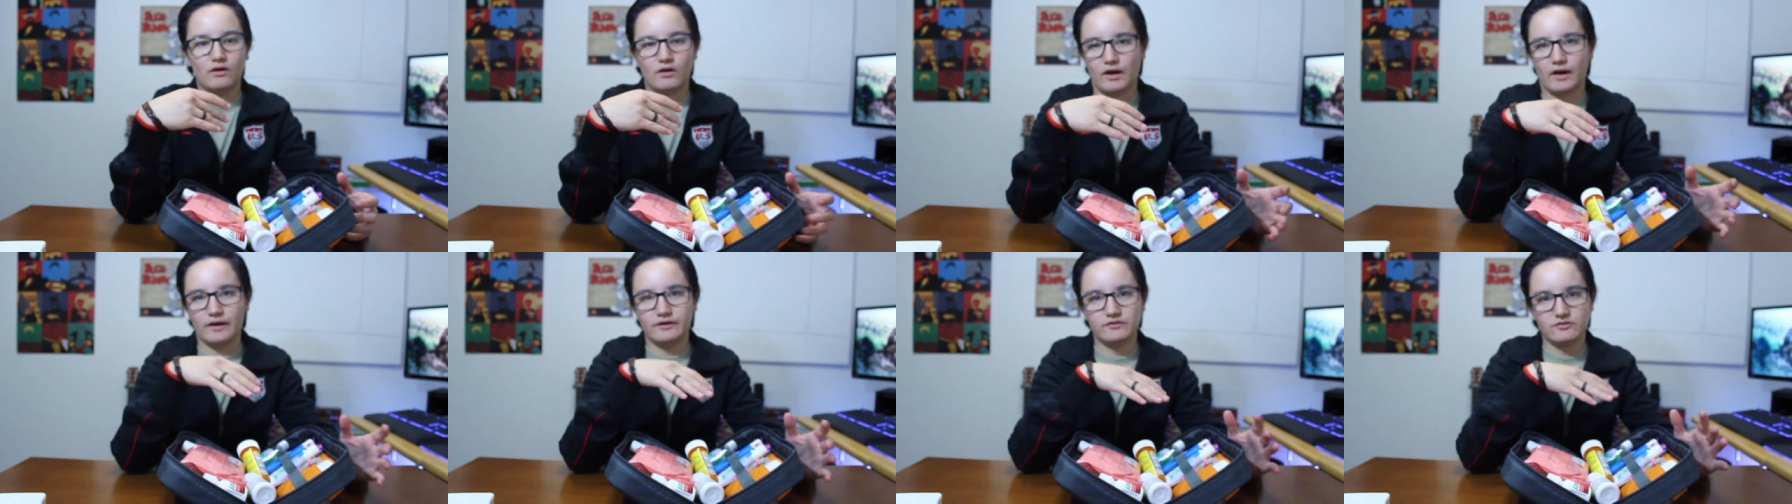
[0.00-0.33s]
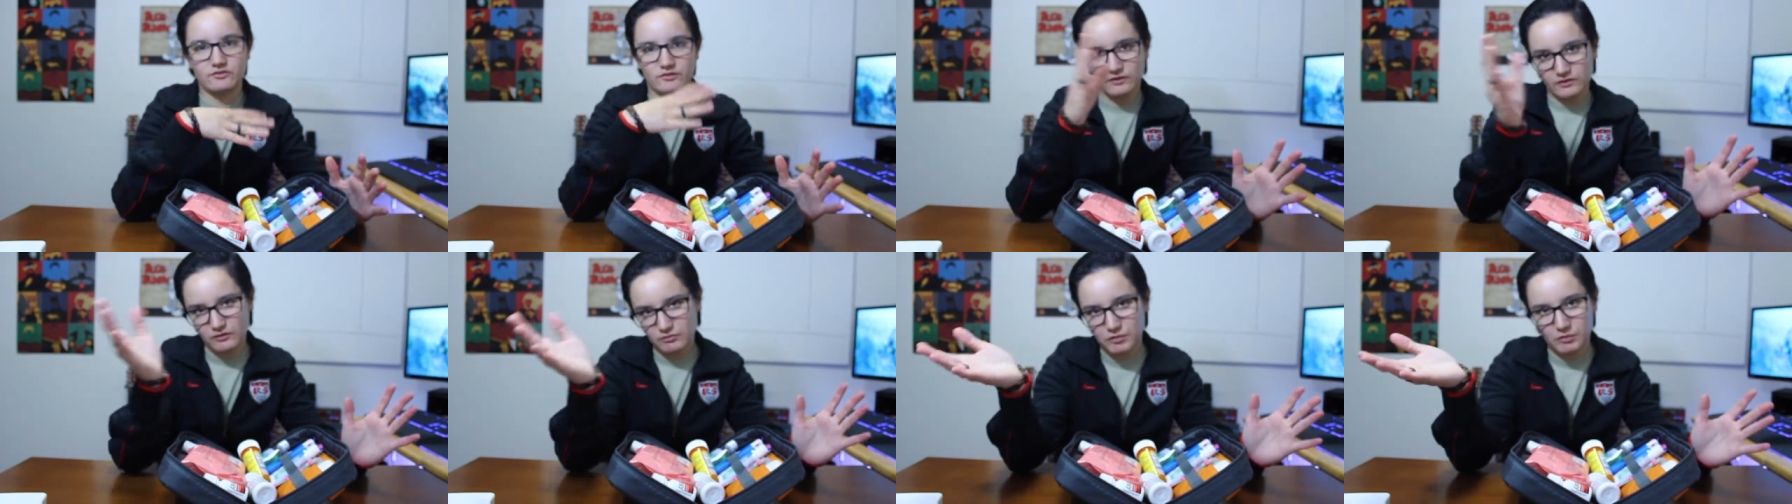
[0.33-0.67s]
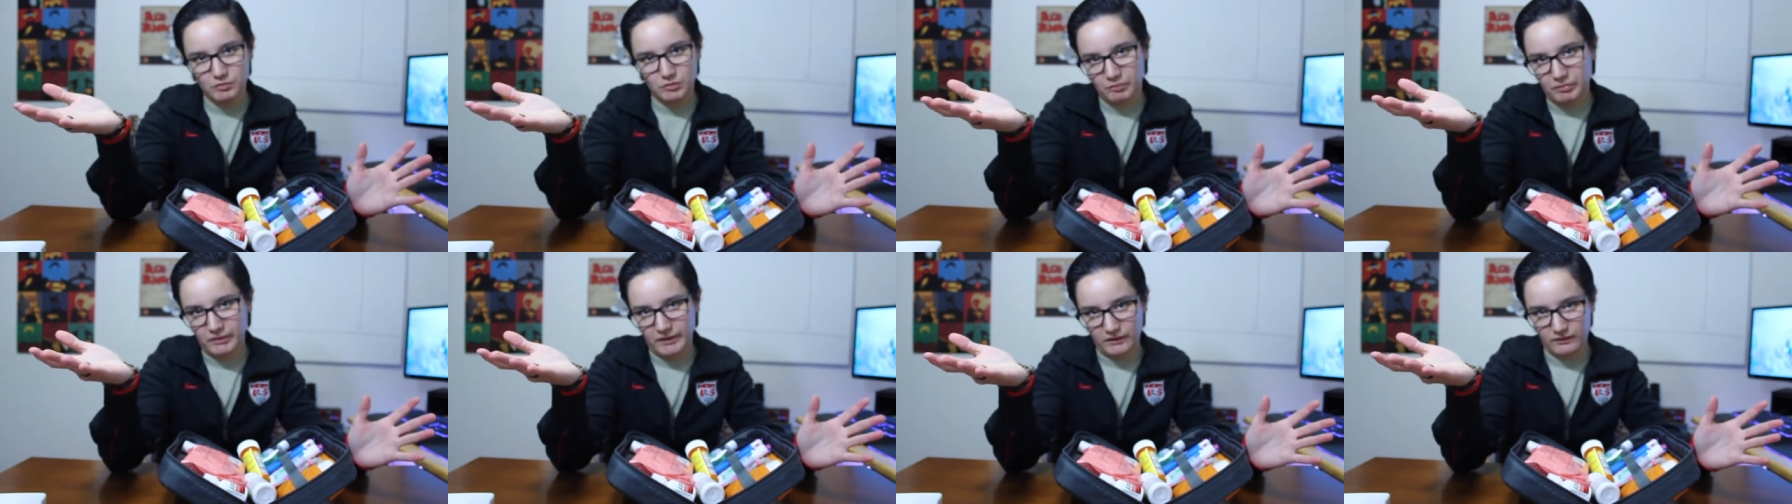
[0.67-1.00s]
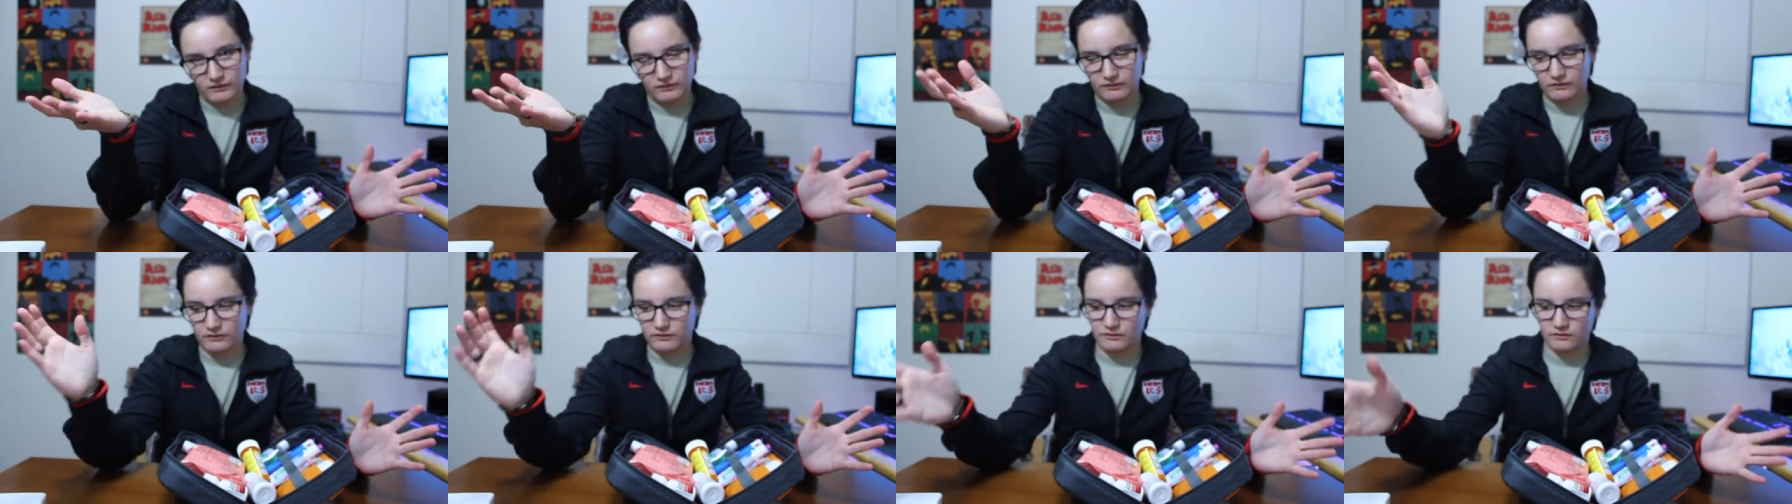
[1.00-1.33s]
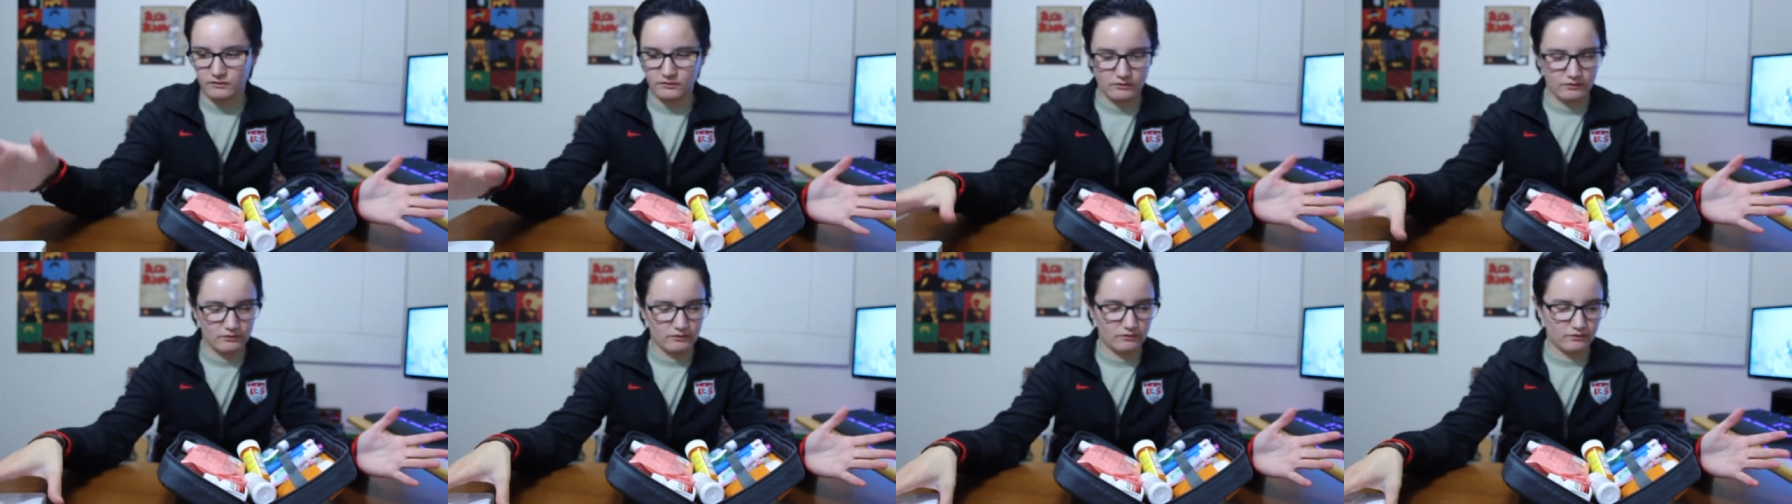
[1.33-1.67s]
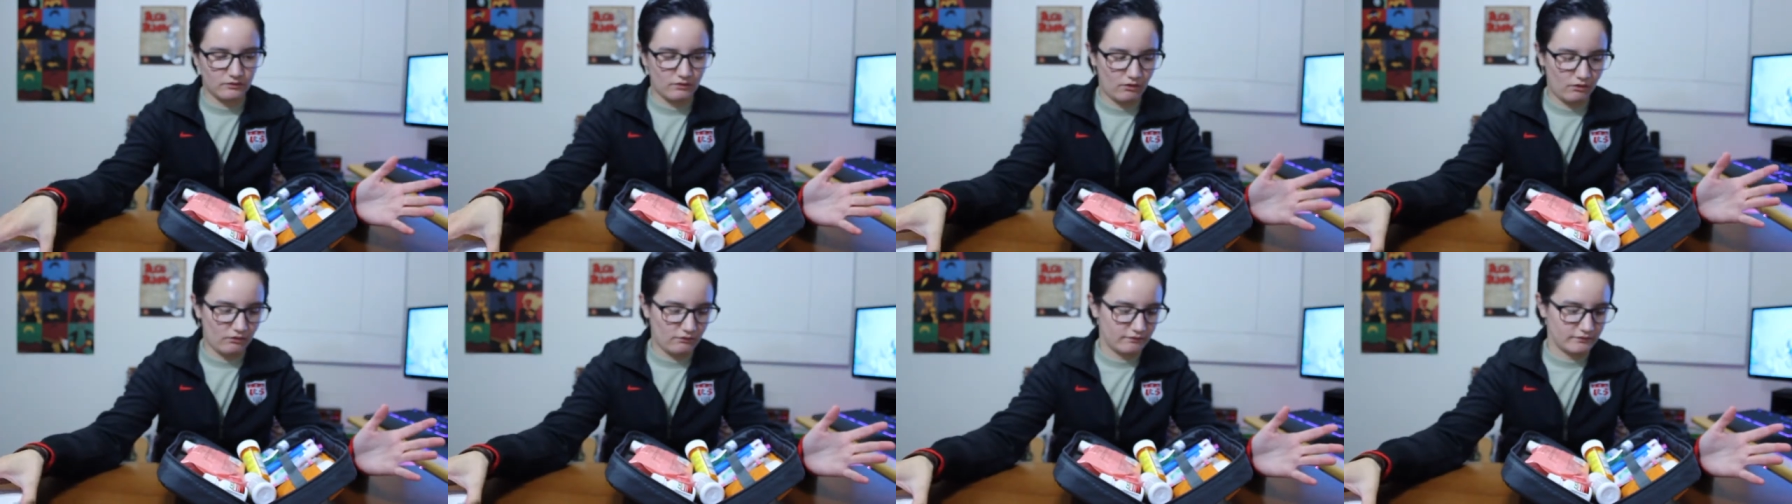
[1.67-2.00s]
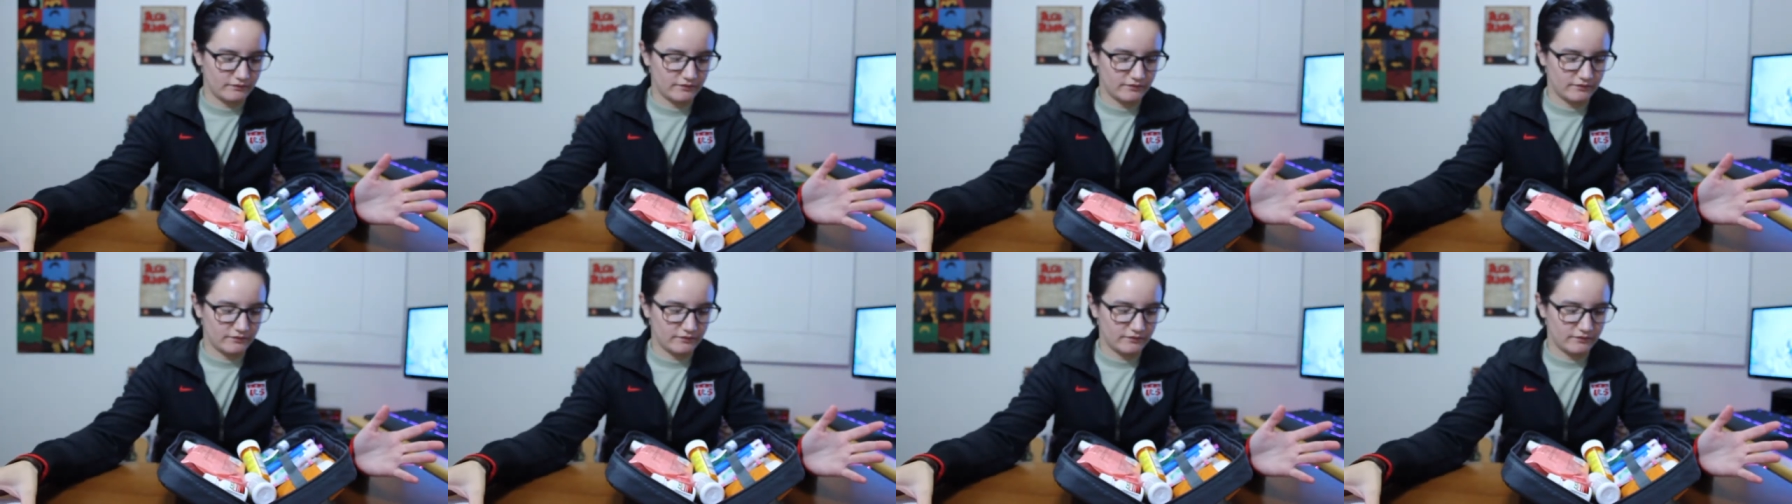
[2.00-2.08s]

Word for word: I just like to be prepared all